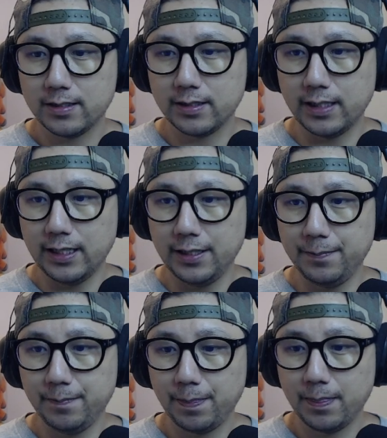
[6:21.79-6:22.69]

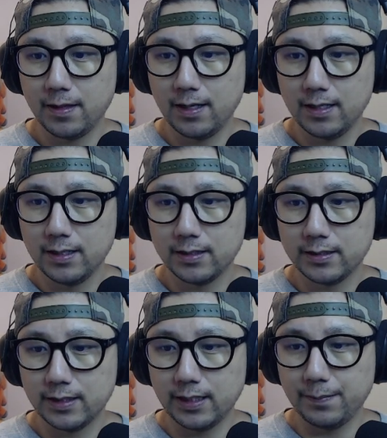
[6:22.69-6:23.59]
Steam,
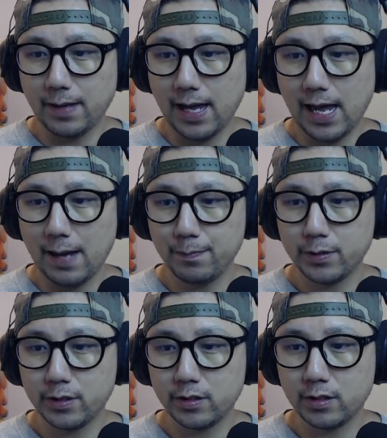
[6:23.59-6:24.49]
Steam
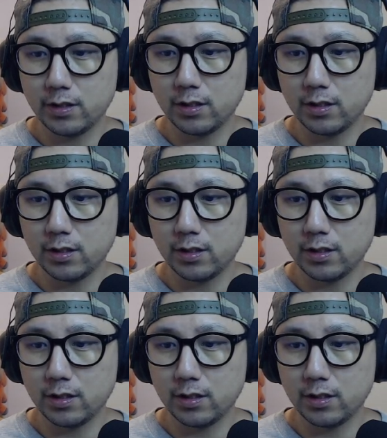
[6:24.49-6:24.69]
apps,